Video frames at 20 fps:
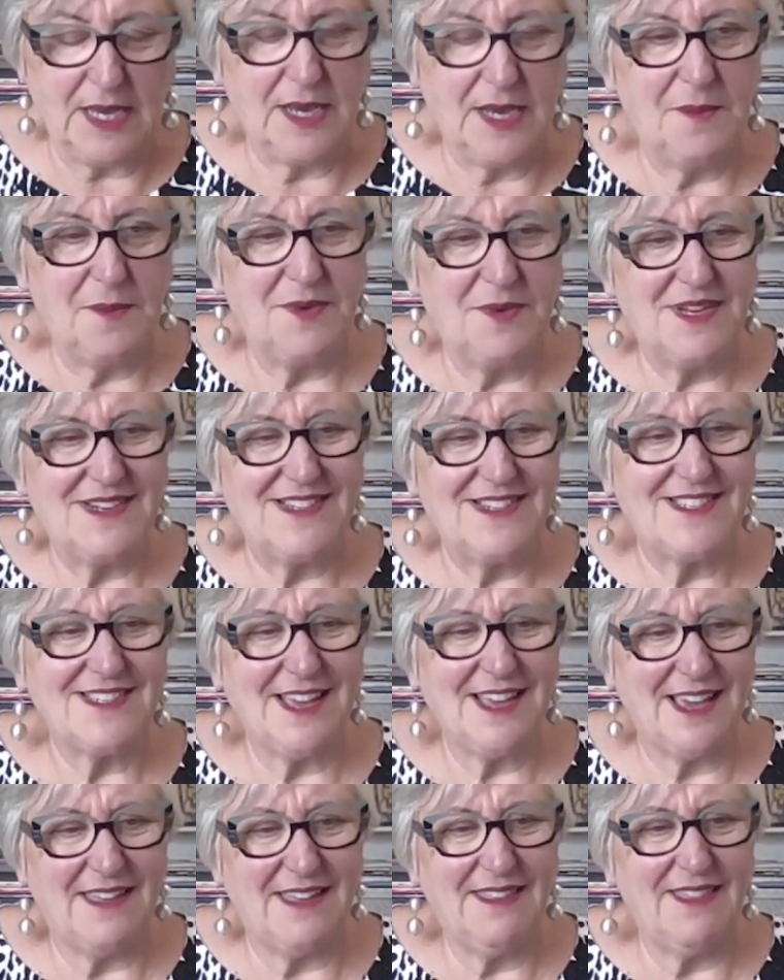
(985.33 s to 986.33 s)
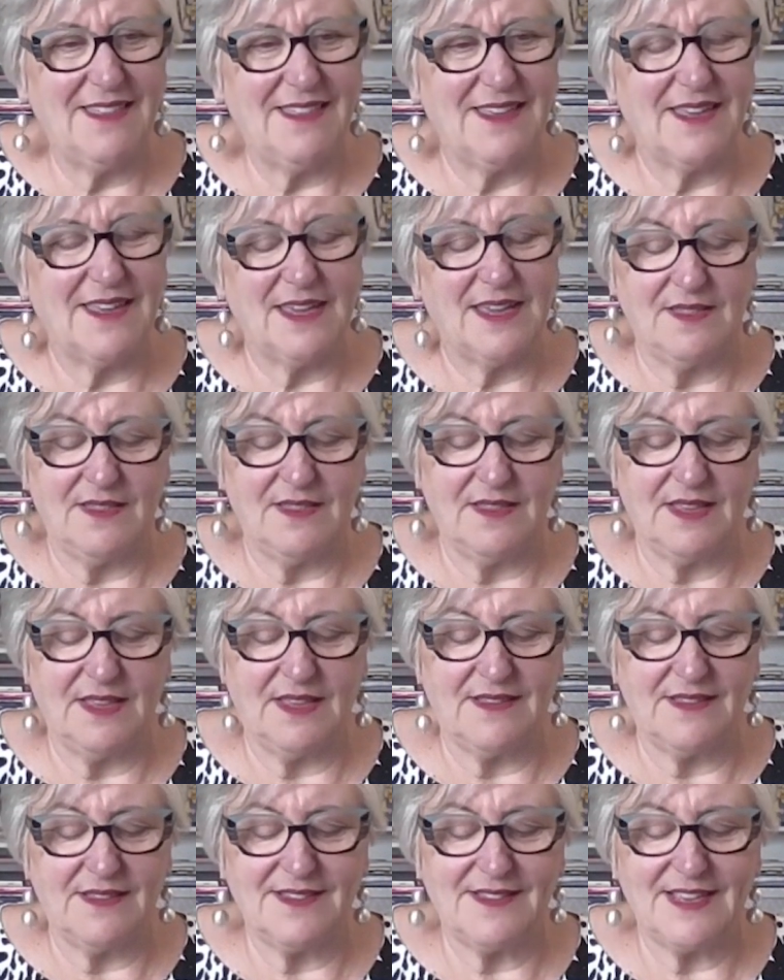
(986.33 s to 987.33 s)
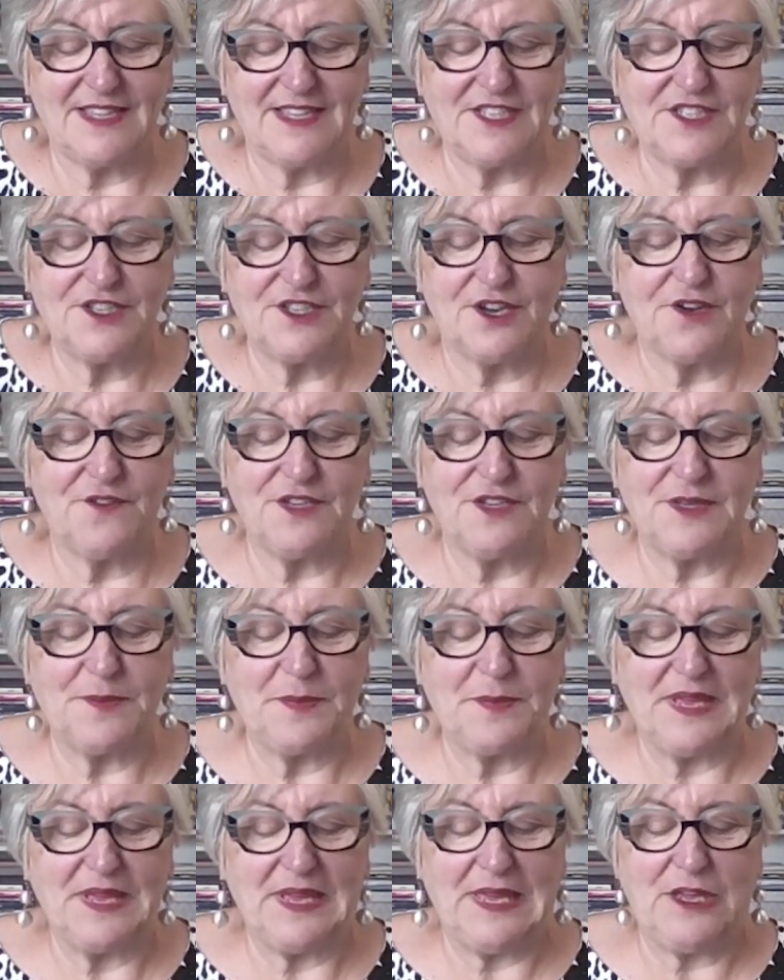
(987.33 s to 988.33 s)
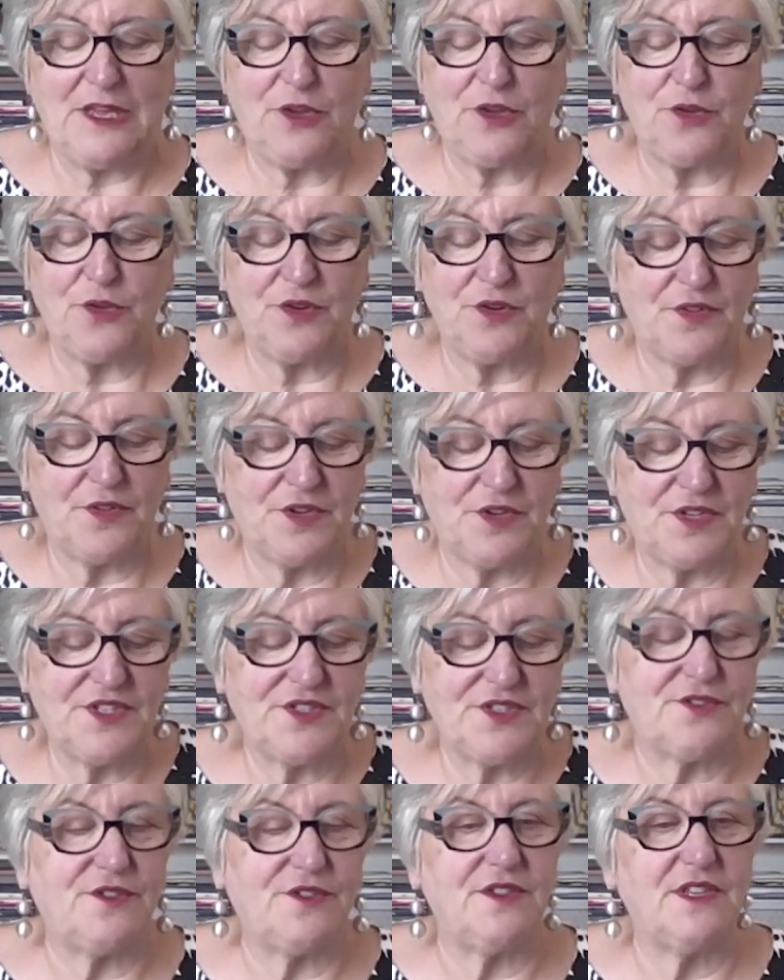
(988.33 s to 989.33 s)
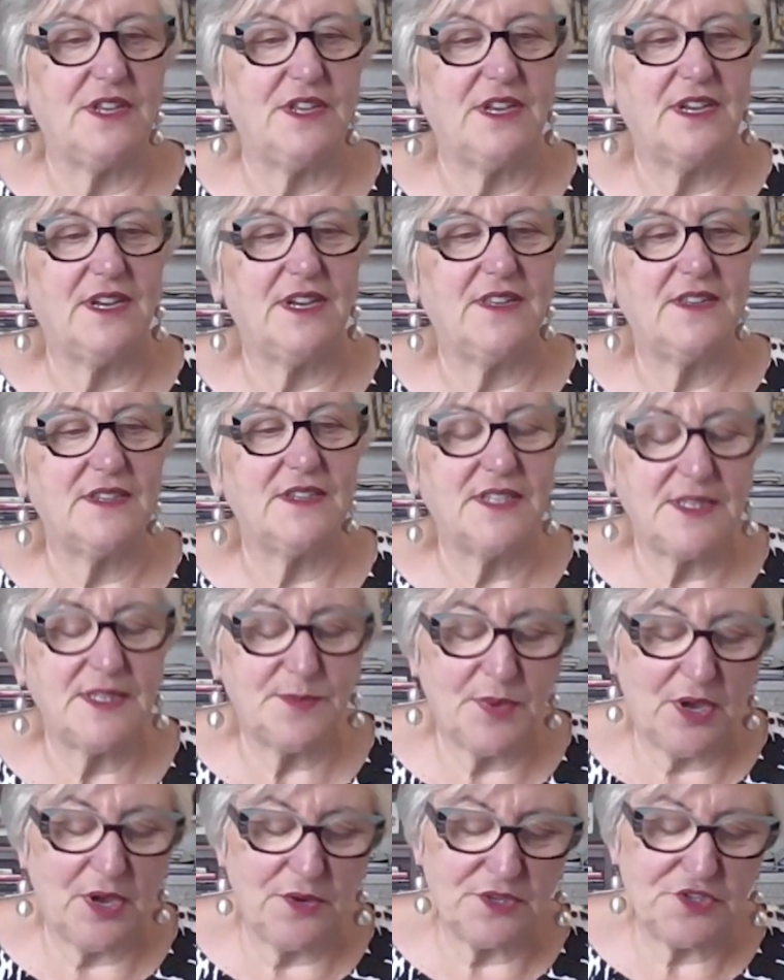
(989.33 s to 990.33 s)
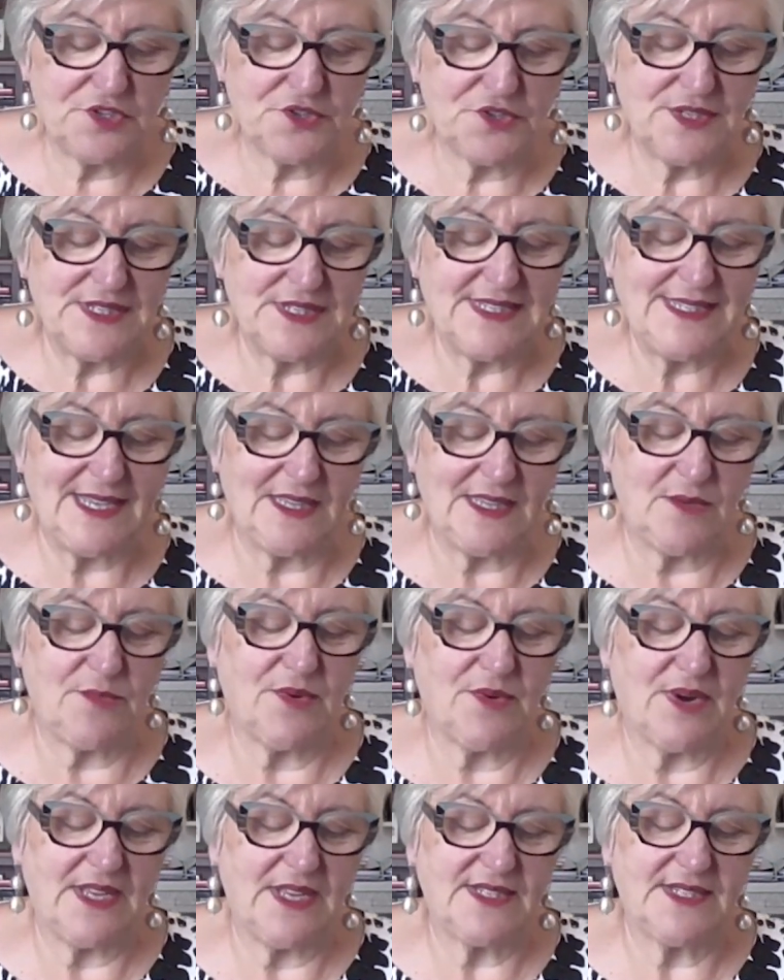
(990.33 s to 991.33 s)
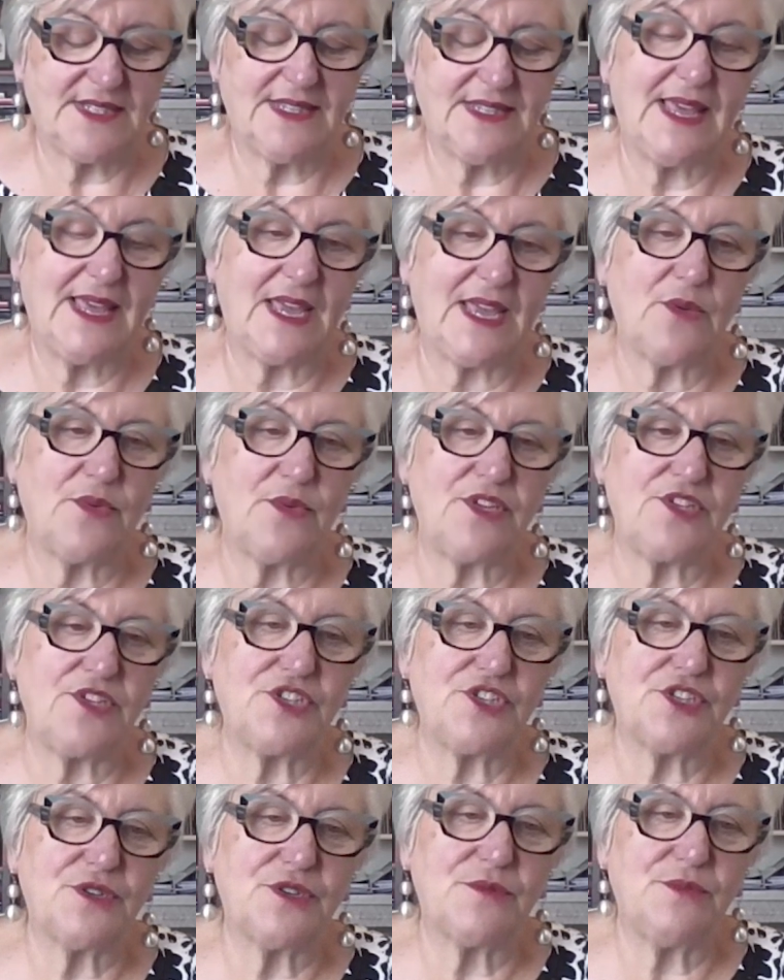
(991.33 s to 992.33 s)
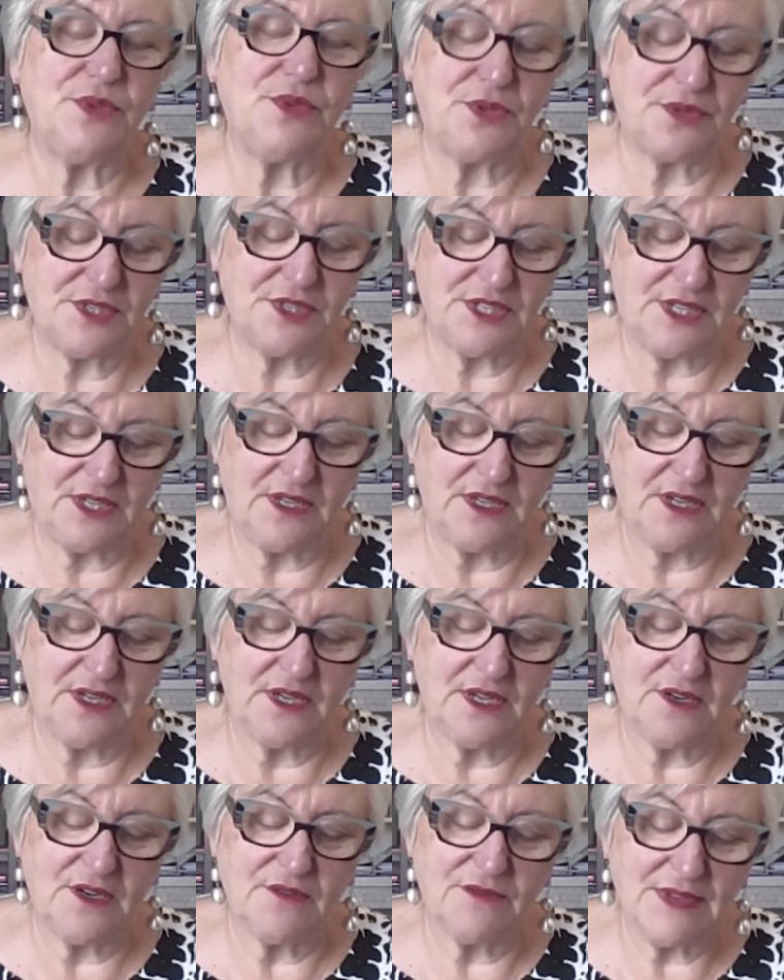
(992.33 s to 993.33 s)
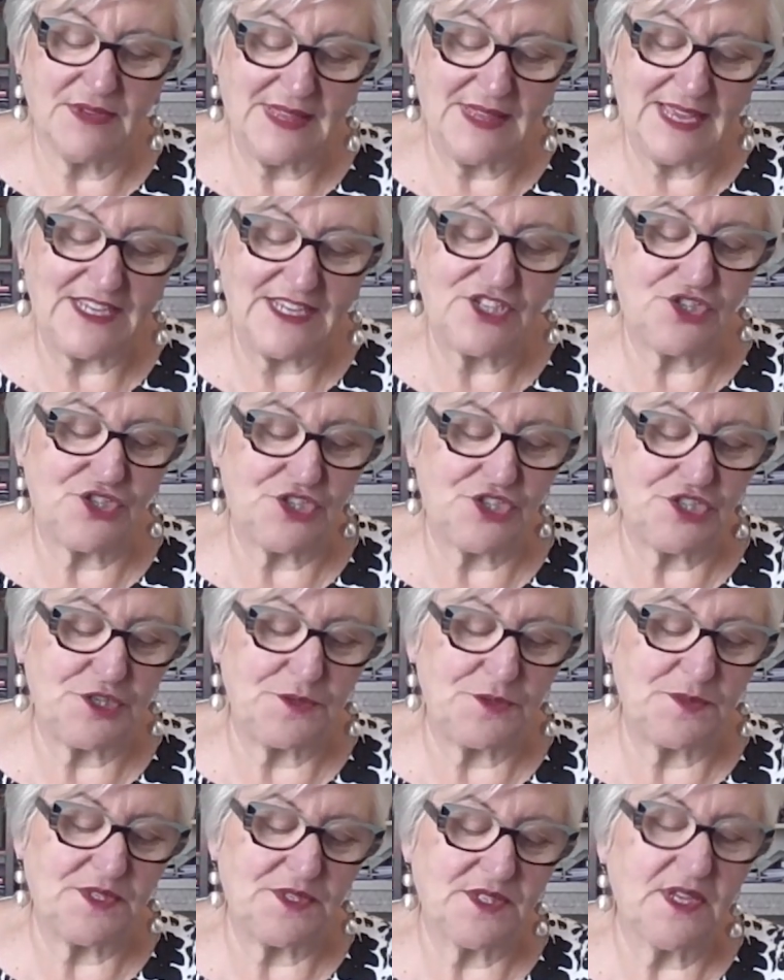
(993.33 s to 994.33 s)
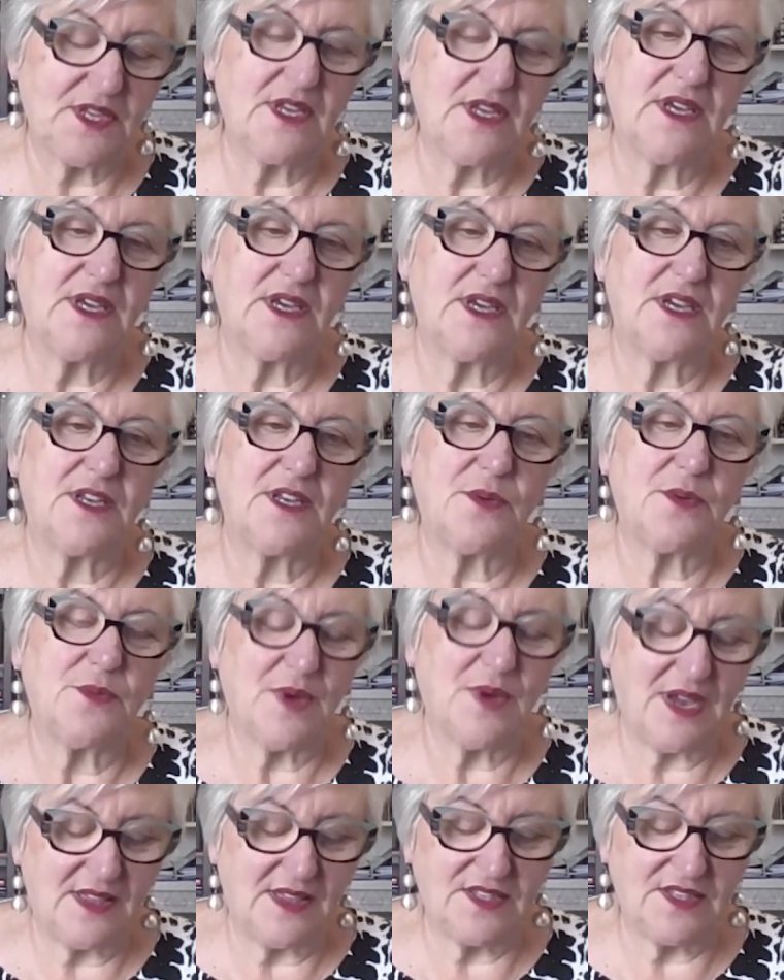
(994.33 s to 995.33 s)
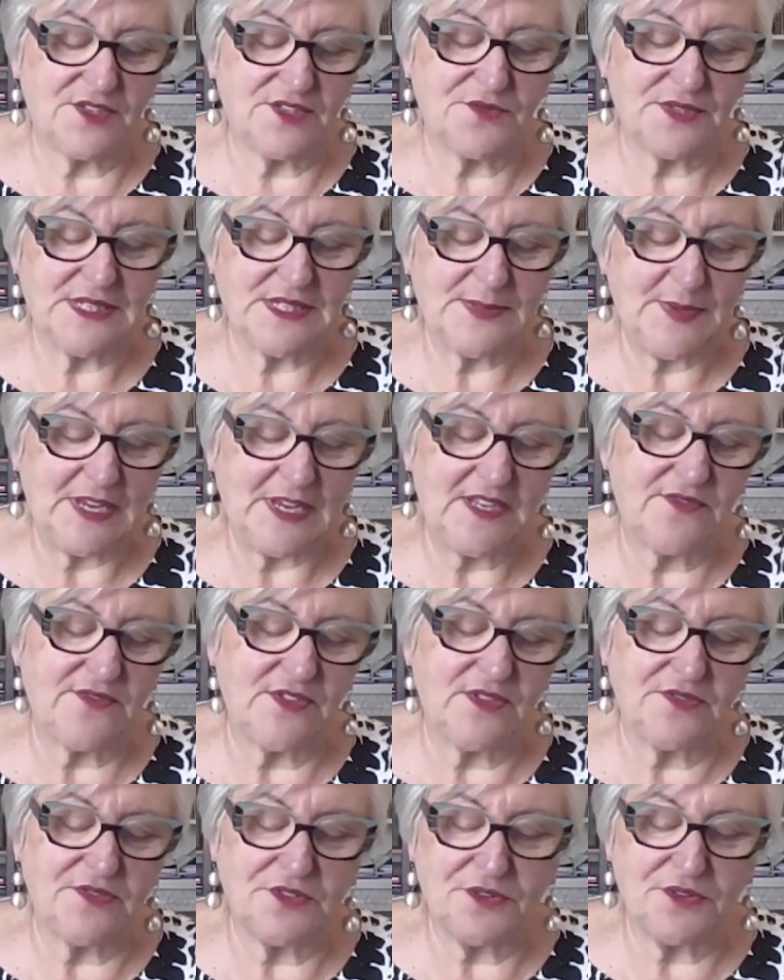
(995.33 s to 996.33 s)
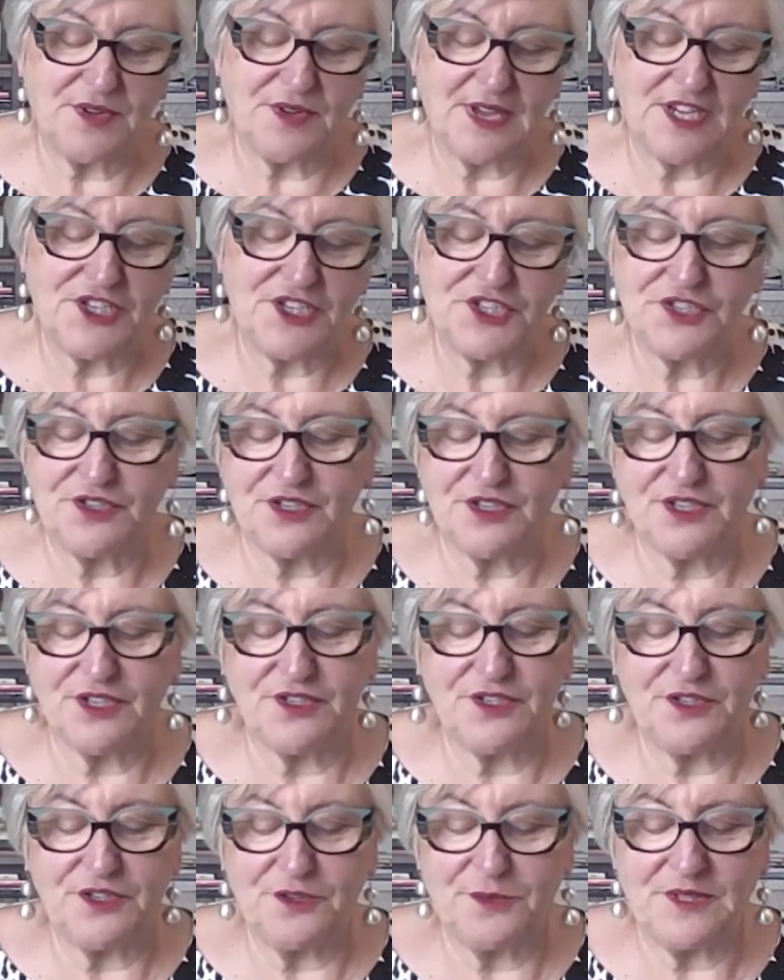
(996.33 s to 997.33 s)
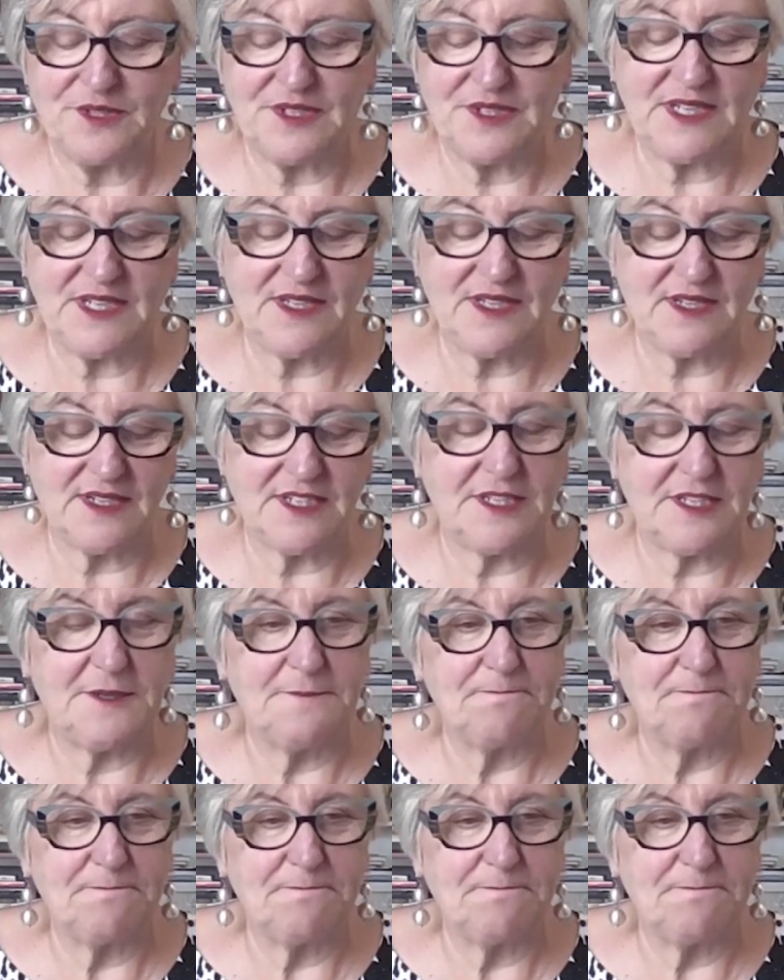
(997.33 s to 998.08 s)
but it is Catholic in the sense of it being universal, and that his poetry celebrates language, beauty, relationships in a way that's respectful of creation and human dignity.